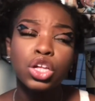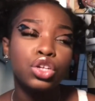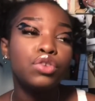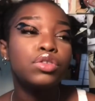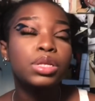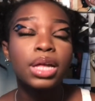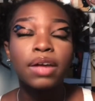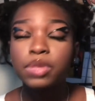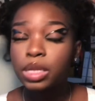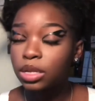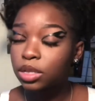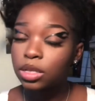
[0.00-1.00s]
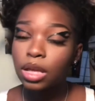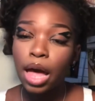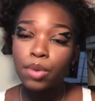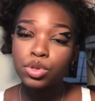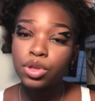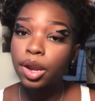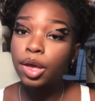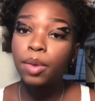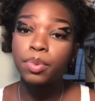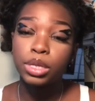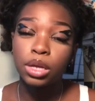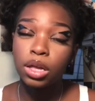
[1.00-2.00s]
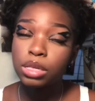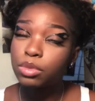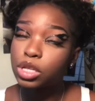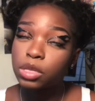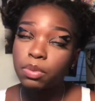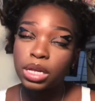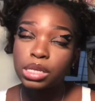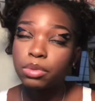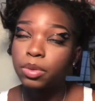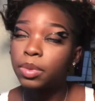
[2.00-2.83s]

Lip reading: You just have to, I would try to help y'all as much as possible,